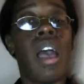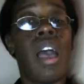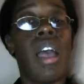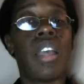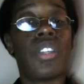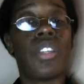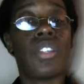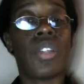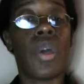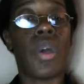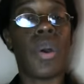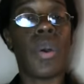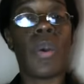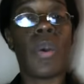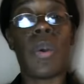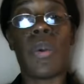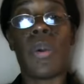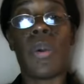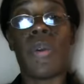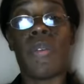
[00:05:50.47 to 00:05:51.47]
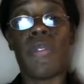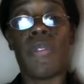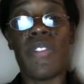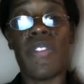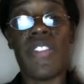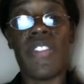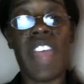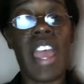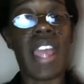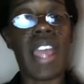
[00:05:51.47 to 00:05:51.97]
So
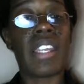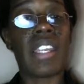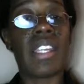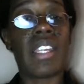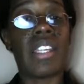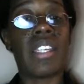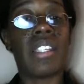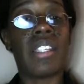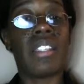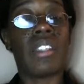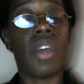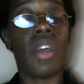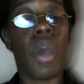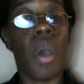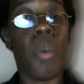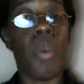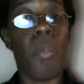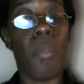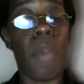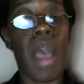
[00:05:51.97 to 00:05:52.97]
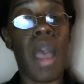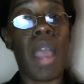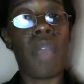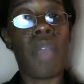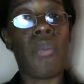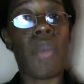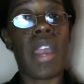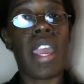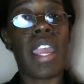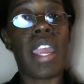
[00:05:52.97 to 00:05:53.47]
that is my
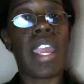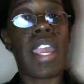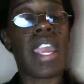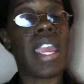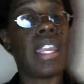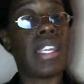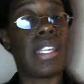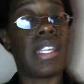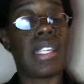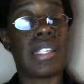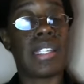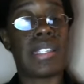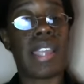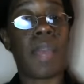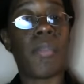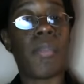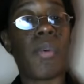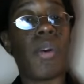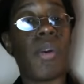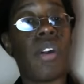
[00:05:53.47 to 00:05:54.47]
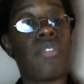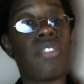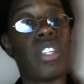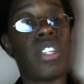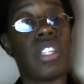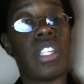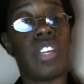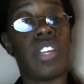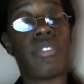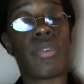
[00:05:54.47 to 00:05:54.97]
way in an example of
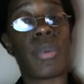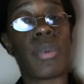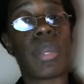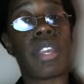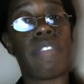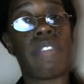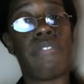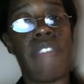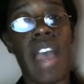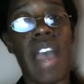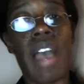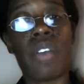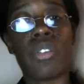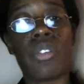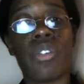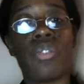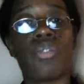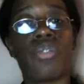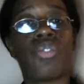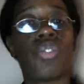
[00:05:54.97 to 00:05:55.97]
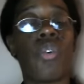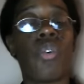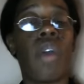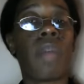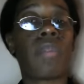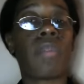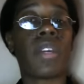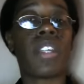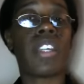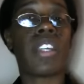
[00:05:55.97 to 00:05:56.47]
delivering value. So
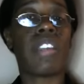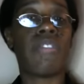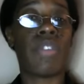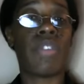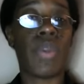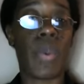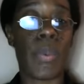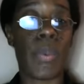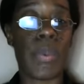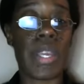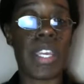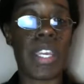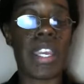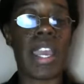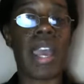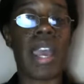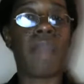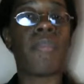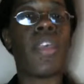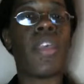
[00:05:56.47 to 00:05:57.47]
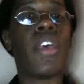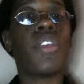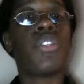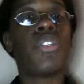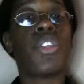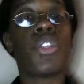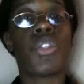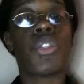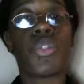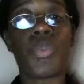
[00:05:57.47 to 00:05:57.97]
I'm going to give you a recap.
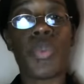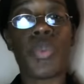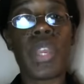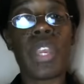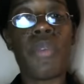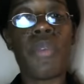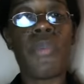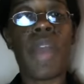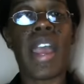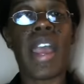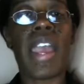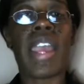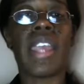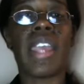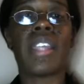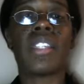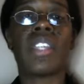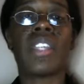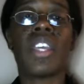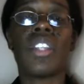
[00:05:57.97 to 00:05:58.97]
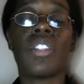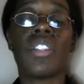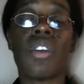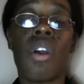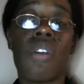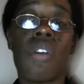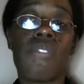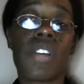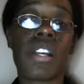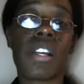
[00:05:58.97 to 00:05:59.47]
The three ways to
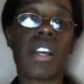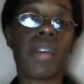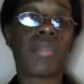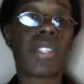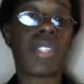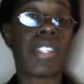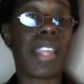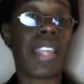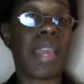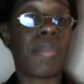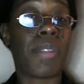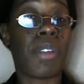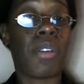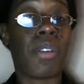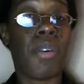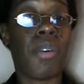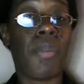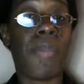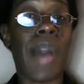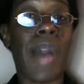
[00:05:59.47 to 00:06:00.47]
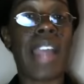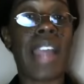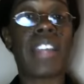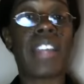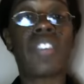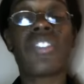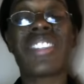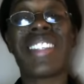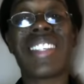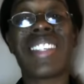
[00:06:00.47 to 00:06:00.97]
overcome skeptical
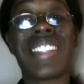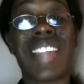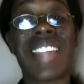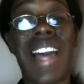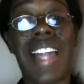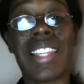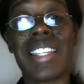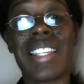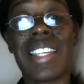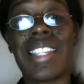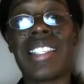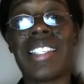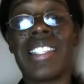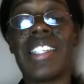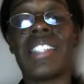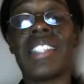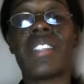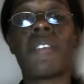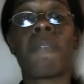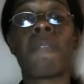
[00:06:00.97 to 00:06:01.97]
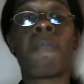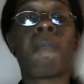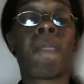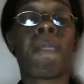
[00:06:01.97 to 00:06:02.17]
buyers this holiday season